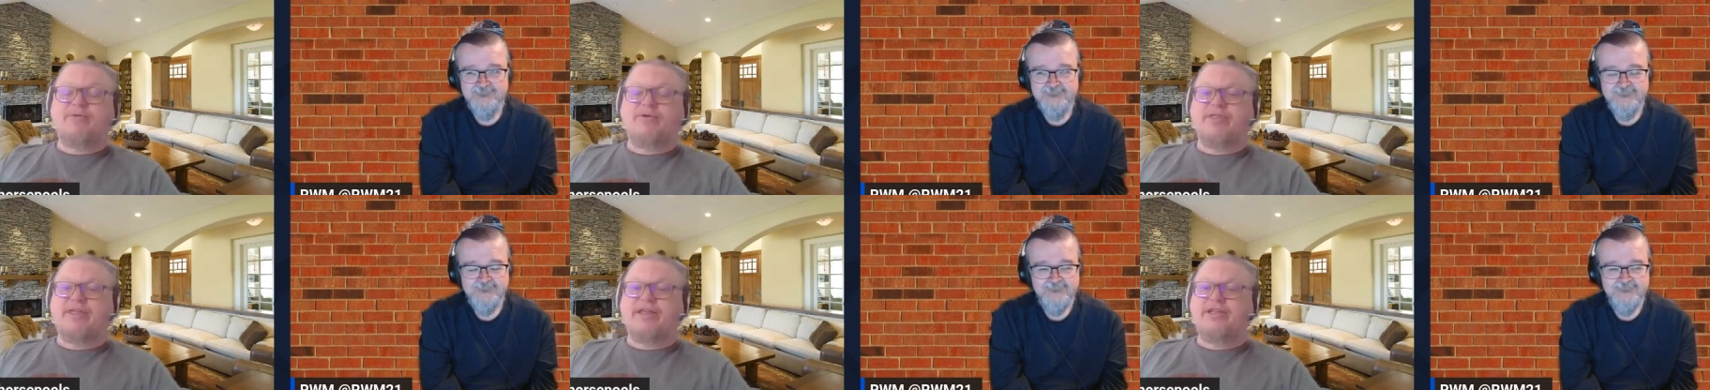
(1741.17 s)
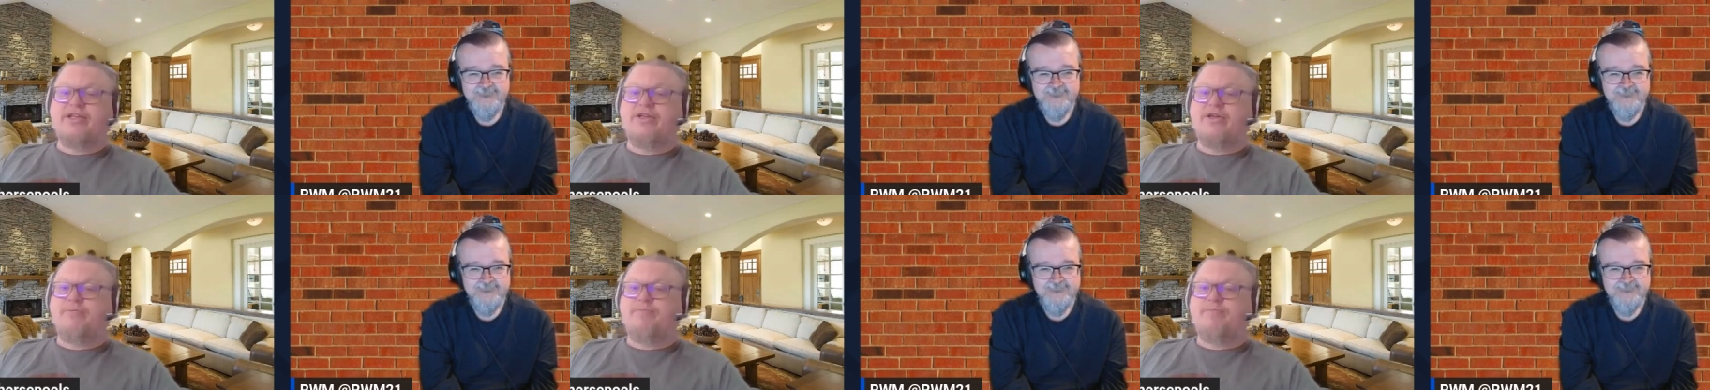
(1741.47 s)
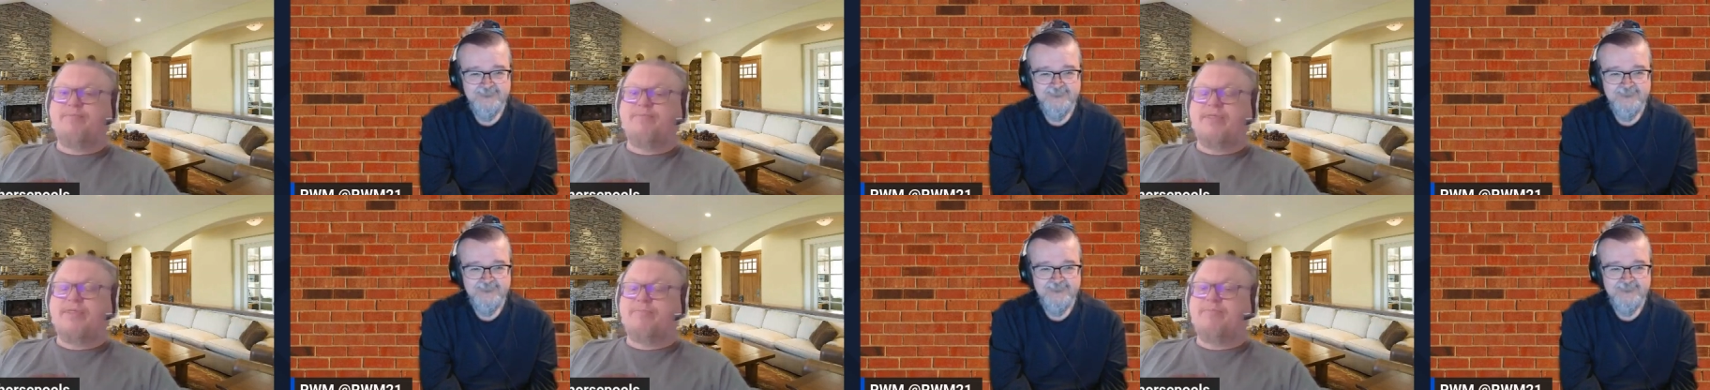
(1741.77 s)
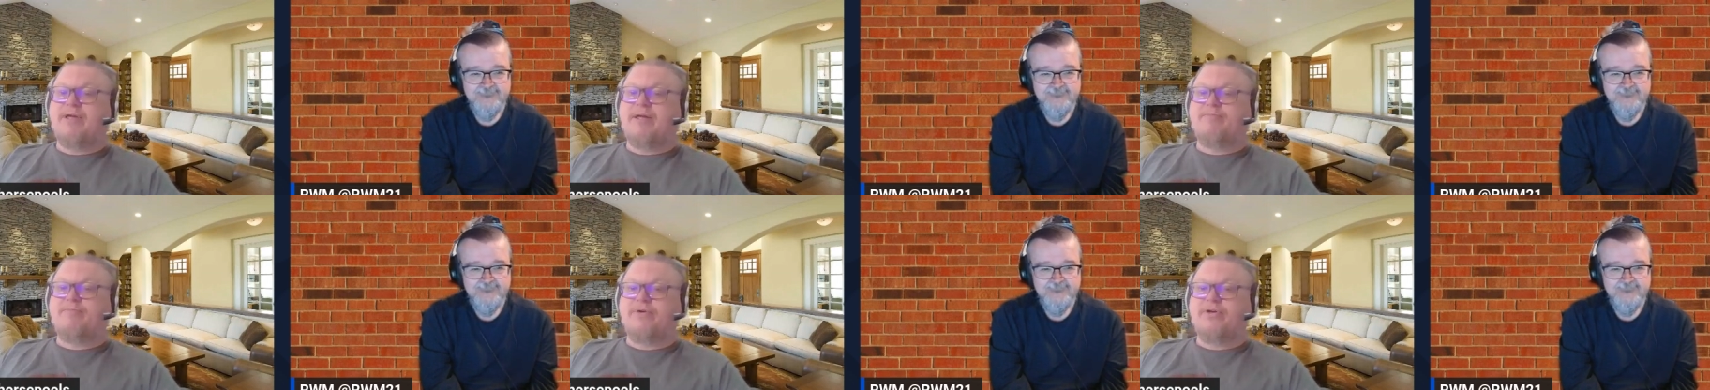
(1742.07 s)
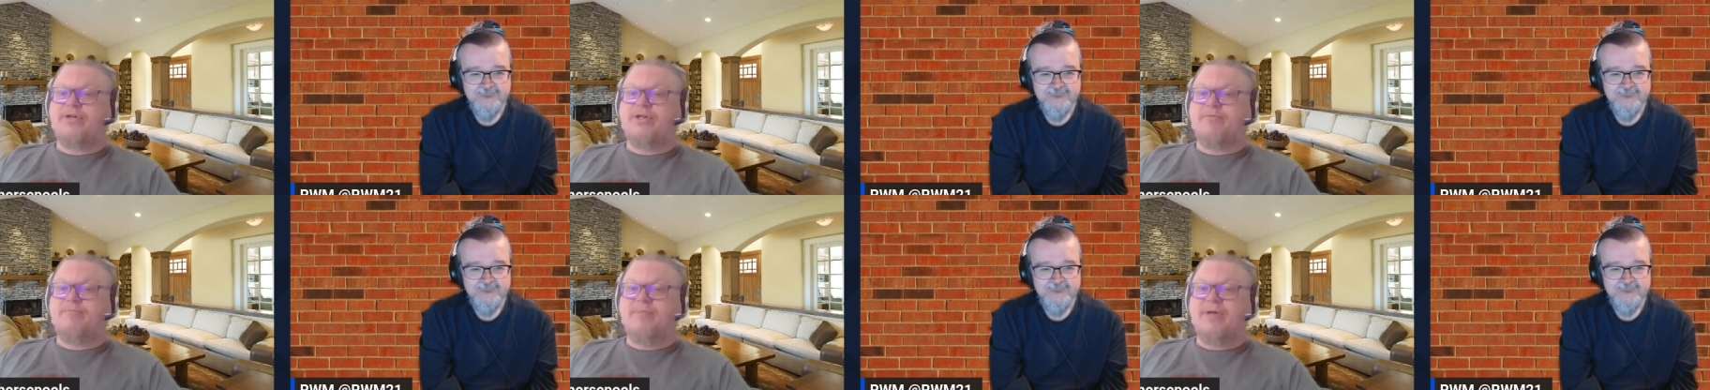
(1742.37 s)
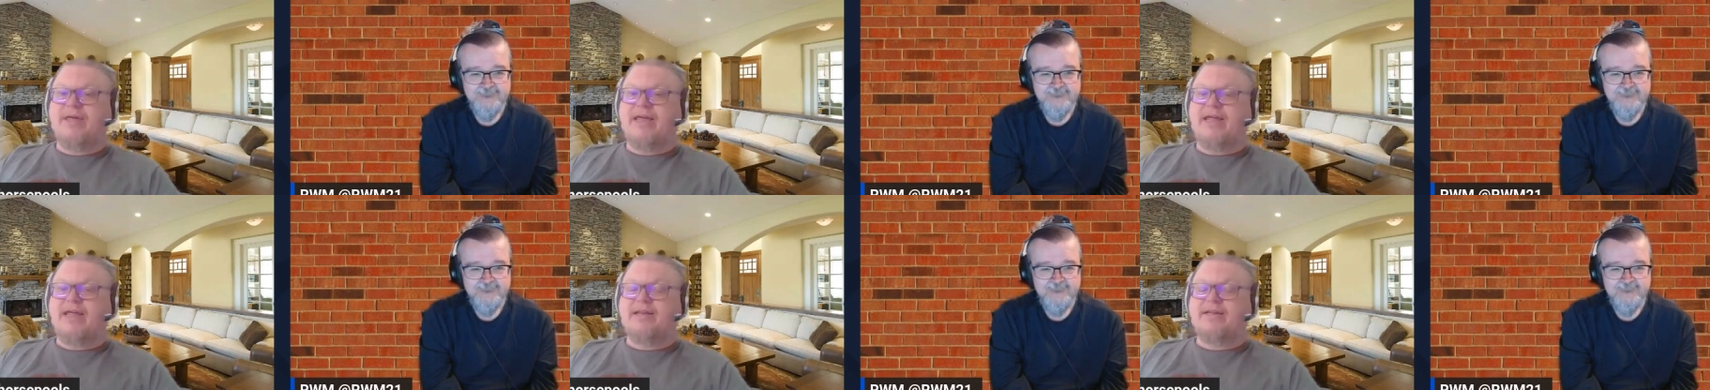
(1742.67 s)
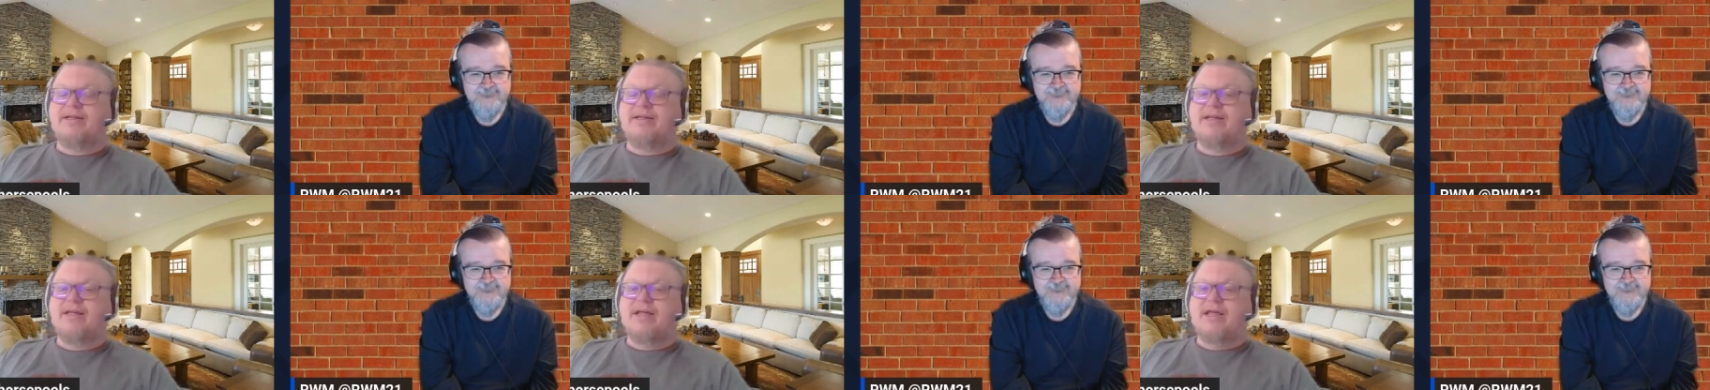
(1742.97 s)
Speaker 1: that you the people you meet.
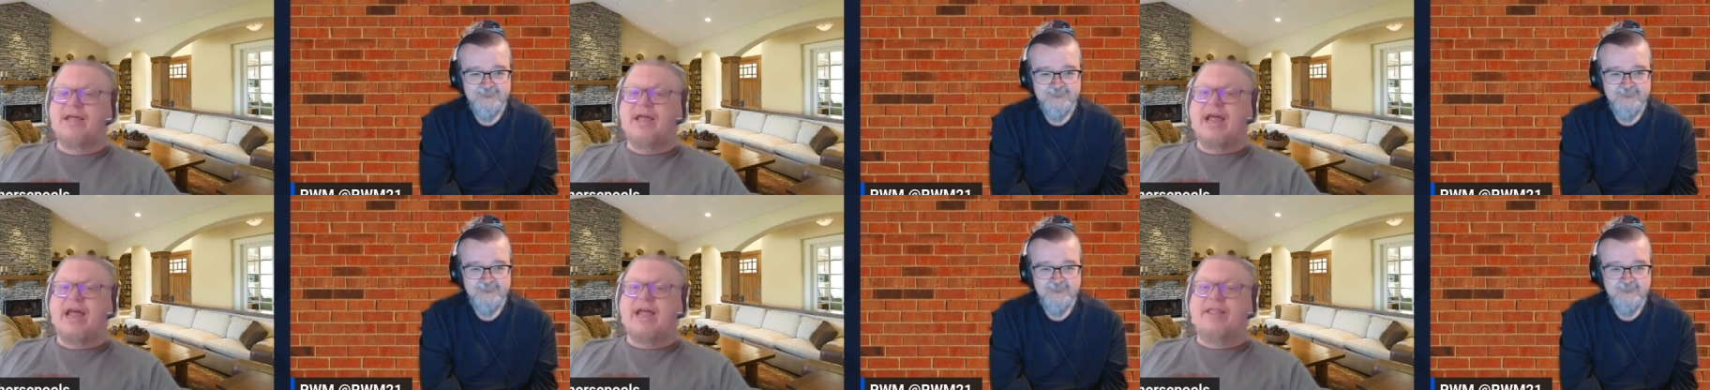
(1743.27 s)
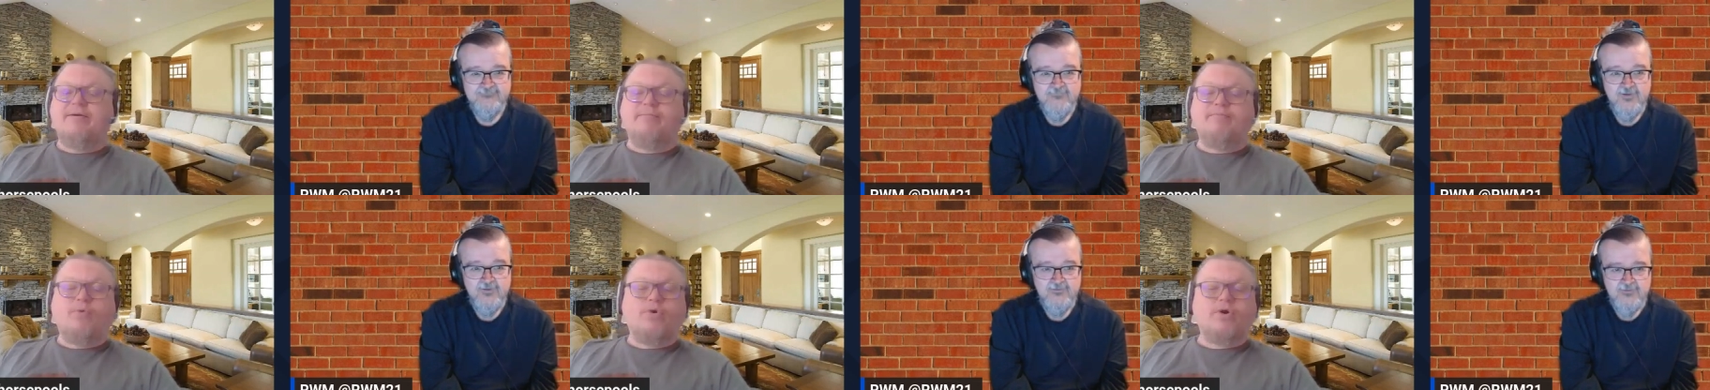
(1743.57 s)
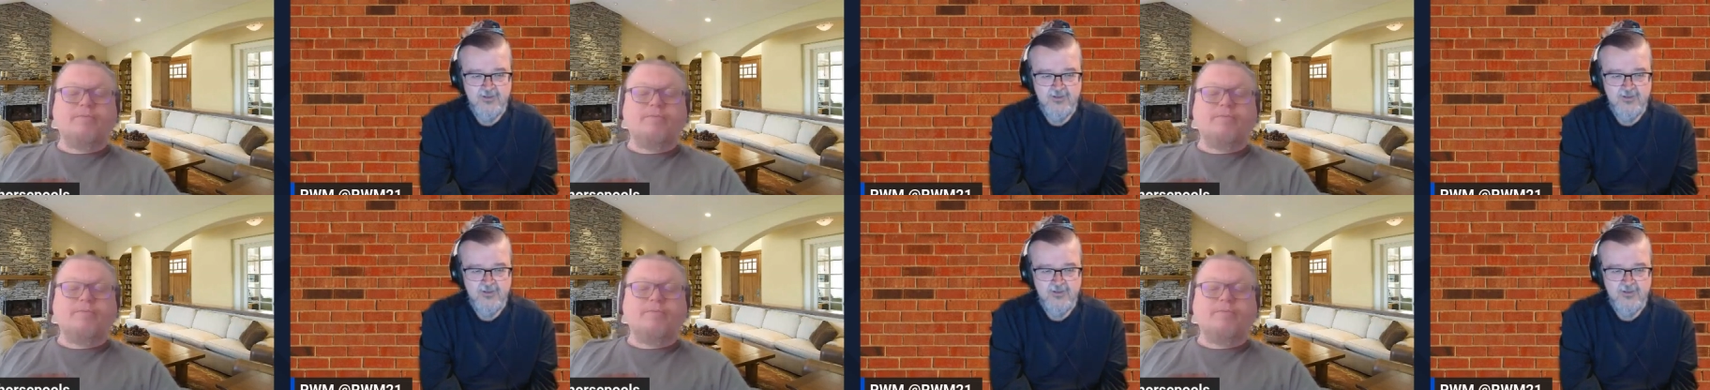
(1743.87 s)
And the more